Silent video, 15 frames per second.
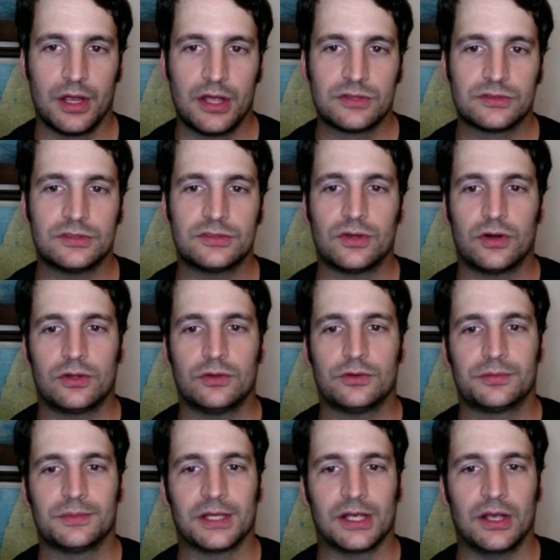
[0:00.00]
So this article is
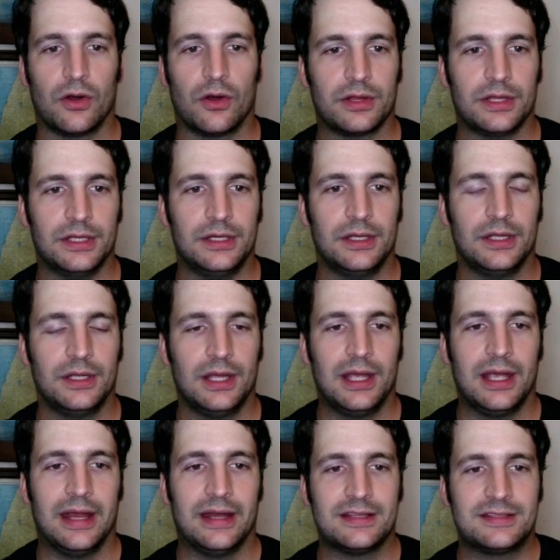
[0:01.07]
from The Guardian,
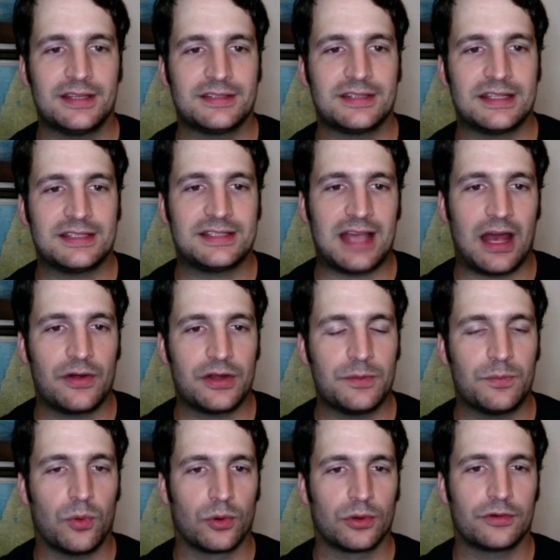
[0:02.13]
and it says that Saudi
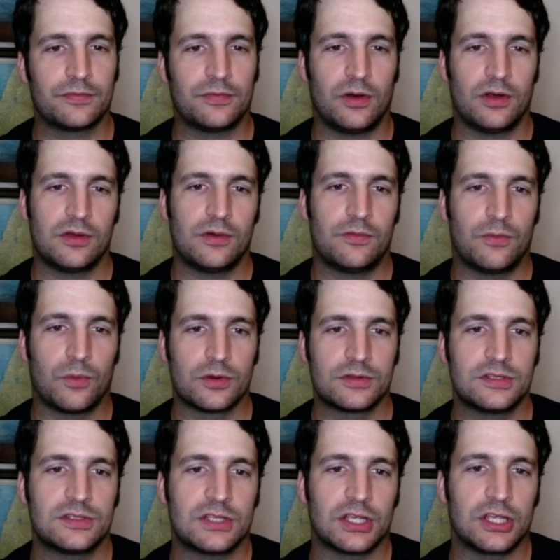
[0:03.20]
border
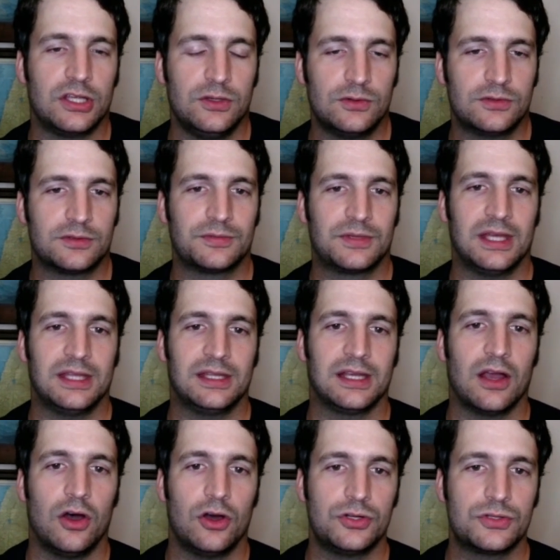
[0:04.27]
forces accused of killing
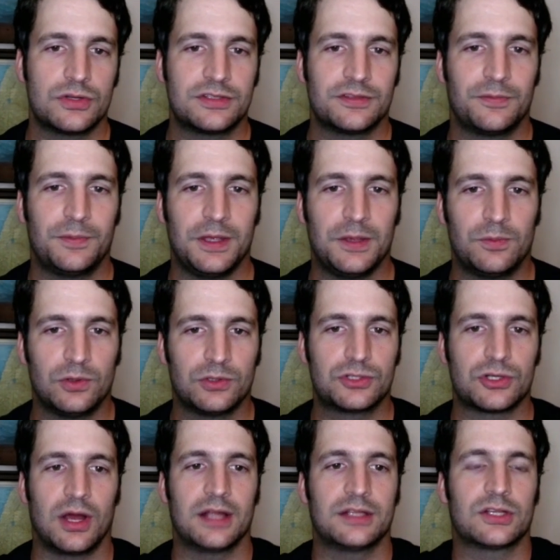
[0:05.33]
hundreds of people
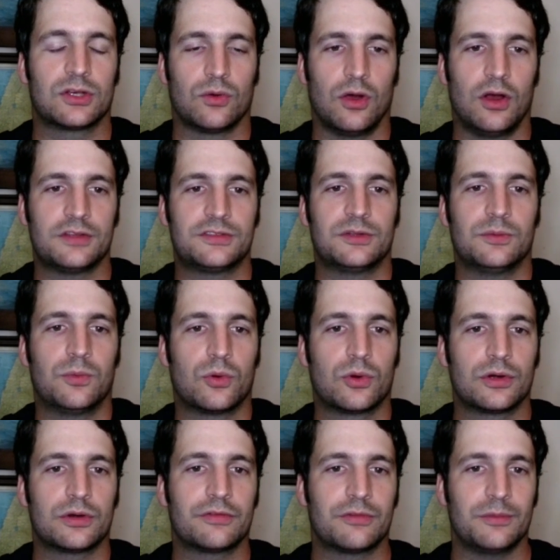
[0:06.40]
trying to cross the
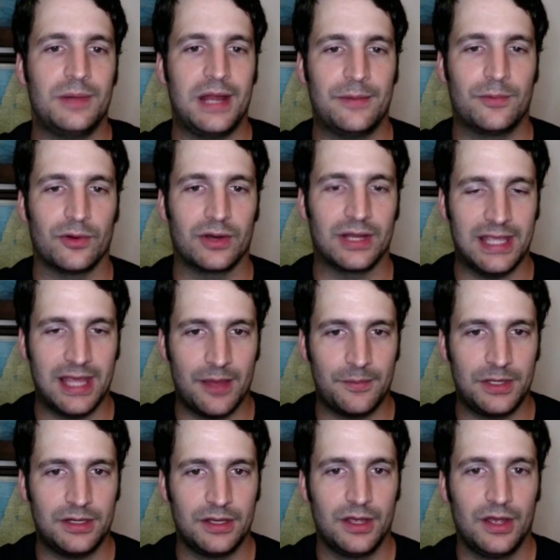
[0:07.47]
border from neighboring
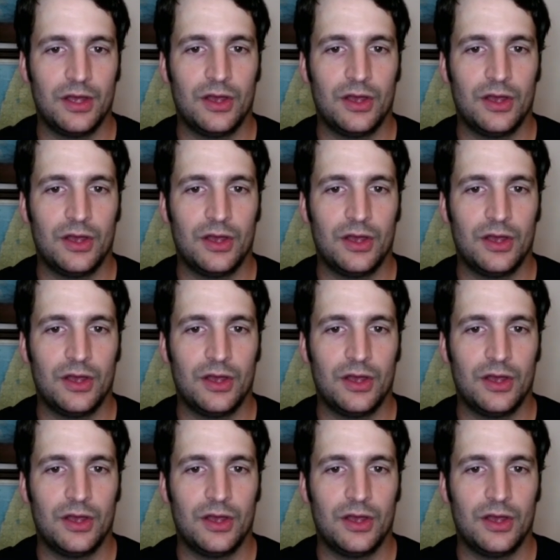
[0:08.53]
Yemen